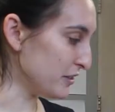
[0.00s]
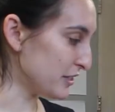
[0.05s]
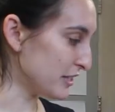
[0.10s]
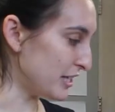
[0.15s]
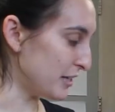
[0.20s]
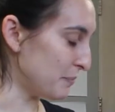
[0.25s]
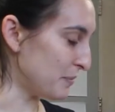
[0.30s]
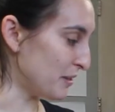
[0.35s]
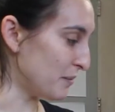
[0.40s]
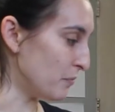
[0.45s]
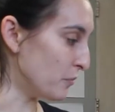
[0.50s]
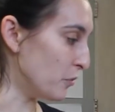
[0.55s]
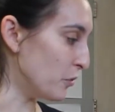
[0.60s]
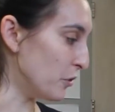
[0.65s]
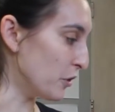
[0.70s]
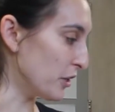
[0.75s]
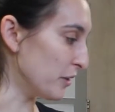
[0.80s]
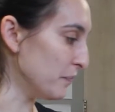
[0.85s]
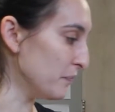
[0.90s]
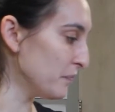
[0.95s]
to keep them
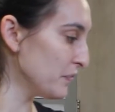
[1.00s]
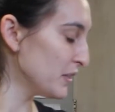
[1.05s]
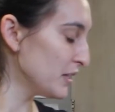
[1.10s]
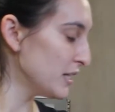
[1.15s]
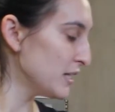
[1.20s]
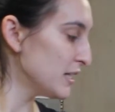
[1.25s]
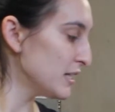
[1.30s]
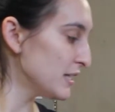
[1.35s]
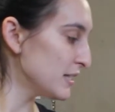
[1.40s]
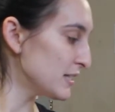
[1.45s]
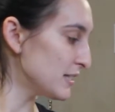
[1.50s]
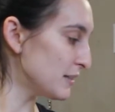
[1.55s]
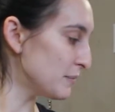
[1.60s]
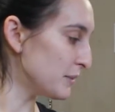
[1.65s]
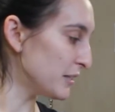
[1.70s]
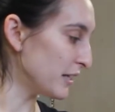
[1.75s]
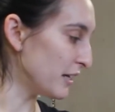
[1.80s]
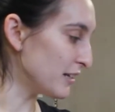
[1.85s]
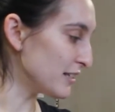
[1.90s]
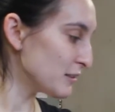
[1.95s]
warm.
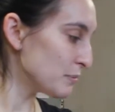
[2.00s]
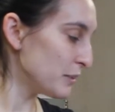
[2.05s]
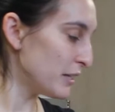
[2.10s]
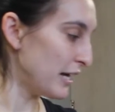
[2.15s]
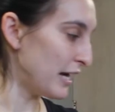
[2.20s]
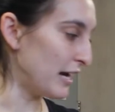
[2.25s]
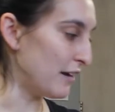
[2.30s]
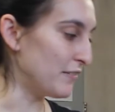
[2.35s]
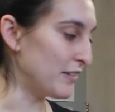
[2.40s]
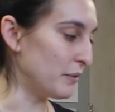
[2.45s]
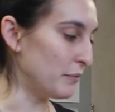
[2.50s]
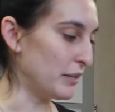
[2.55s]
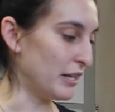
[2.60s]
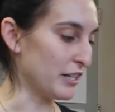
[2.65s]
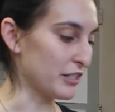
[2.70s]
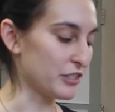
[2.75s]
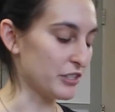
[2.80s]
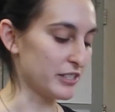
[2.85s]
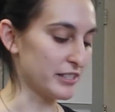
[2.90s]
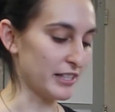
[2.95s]
Something else we have that we
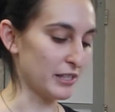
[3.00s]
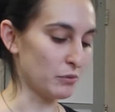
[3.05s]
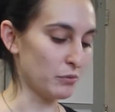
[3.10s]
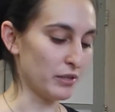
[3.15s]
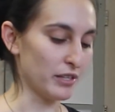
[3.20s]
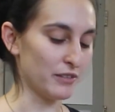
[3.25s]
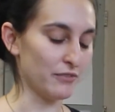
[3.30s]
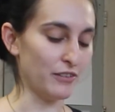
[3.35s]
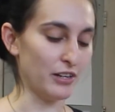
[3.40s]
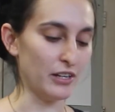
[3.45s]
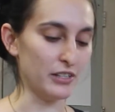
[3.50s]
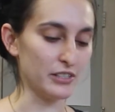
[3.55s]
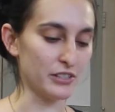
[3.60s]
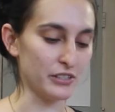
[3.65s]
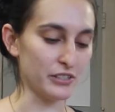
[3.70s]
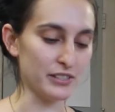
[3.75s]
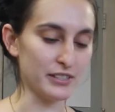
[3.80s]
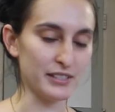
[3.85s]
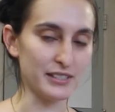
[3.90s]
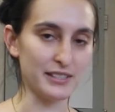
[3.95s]
actually send with
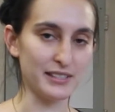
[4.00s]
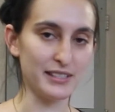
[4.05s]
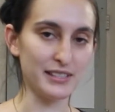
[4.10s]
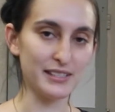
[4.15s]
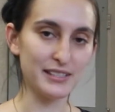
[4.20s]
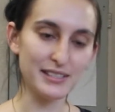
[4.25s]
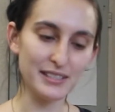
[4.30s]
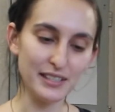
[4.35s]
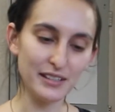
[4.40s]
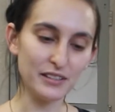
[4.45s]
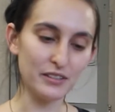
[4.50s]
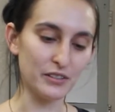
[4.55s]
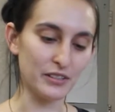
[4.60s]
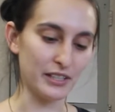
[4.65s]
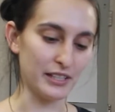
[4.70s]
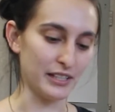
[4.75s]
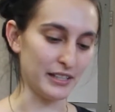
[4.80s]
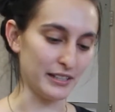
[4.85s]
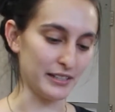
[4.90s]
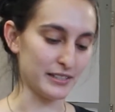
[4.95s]
fosters is these snuggle
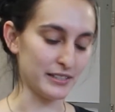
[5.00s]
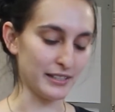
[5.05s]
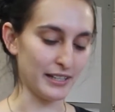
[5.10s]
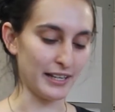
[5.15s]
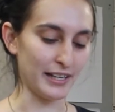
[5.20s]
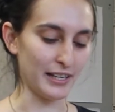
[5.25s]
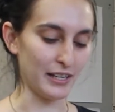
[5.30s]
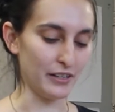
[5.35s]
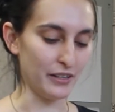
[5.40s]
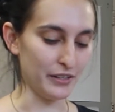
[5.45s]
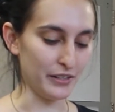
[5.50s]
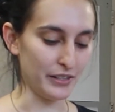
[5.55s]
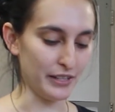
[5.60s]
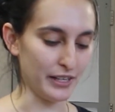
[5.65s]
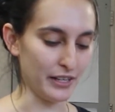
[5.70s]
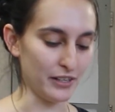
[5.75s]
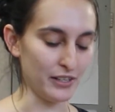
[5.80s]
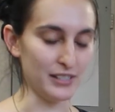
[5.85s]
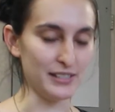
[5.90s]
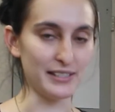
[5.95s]
kitties, and
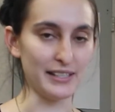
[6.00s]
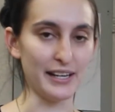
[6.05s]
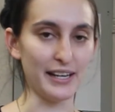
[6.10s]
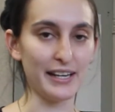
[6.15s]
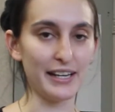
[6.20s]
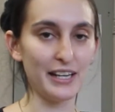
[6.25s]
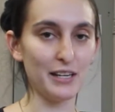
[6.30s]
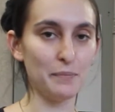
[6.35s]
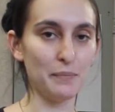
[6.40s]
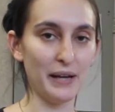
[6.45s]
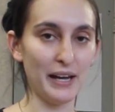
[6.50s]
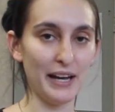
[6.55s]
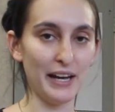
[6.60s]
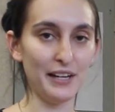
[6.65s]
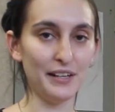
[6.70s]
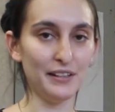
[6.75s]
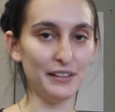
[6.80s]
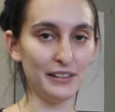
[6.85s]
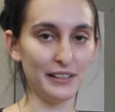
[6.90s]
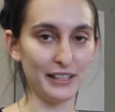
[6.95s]
there is a heat
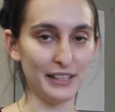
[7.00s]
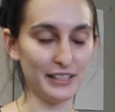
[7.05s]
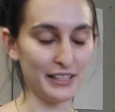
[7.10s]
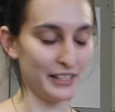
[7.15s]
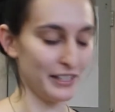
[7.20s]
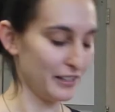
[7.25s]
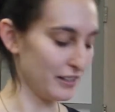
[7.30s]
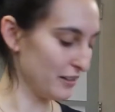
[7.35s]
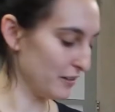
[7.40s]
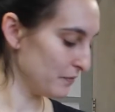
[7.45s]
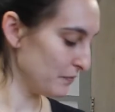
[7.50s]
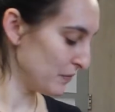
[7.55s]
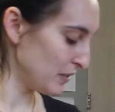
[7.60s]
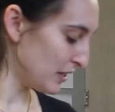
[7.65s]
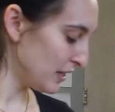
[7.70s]
pad in here